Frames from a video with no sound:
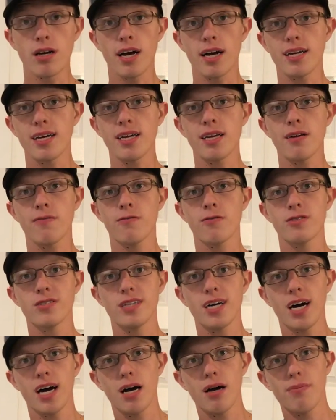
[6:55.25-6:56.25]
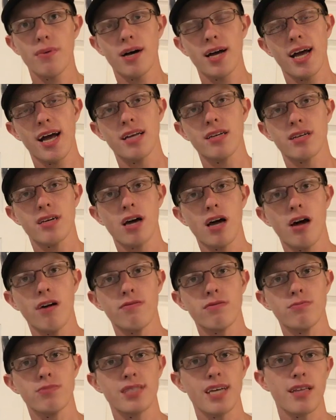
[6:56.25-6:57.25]
I needed it for a job. I had to cut off
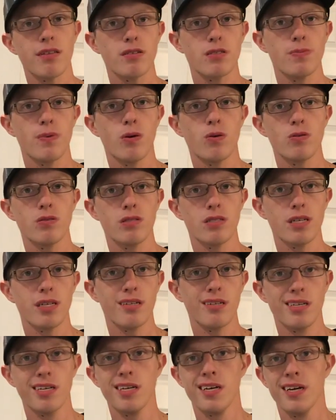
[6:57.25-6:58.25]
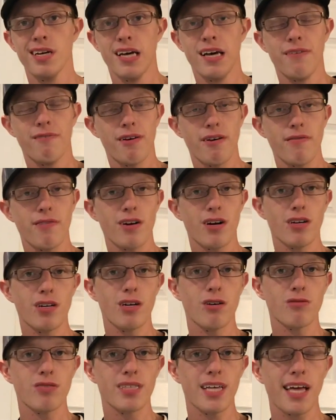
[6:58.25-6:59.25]
some stainless bolts, and if any of y'all
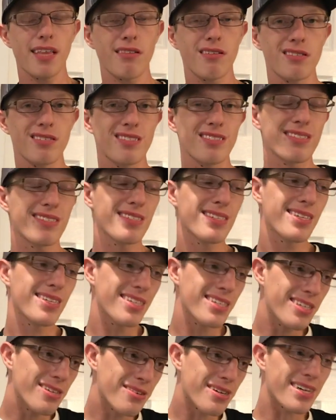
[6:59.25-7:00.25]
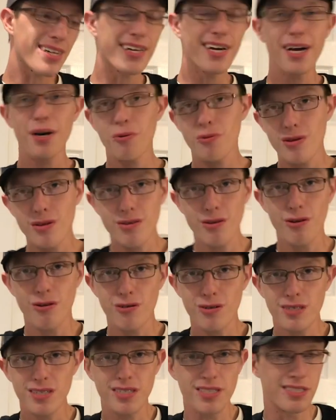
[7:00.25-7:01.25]
know stainless, you can cut it with a
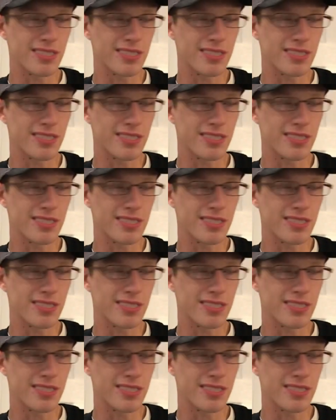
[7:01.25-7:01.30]
torch.